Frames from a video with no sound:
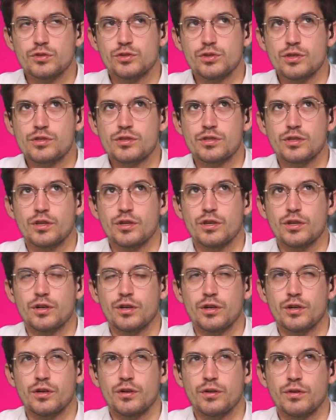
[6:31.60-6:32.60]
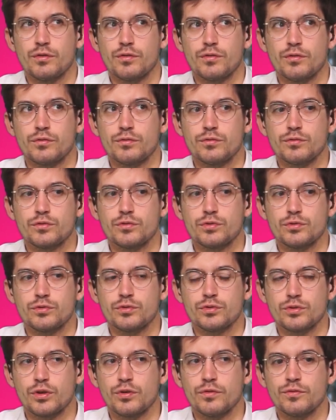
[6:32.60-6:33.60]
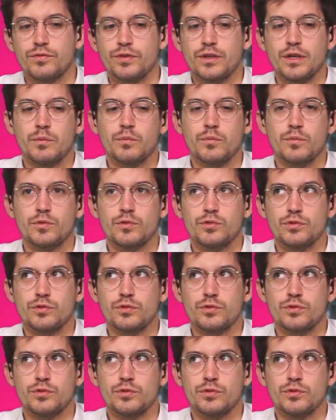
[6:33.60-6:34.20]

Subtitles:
just to confirm,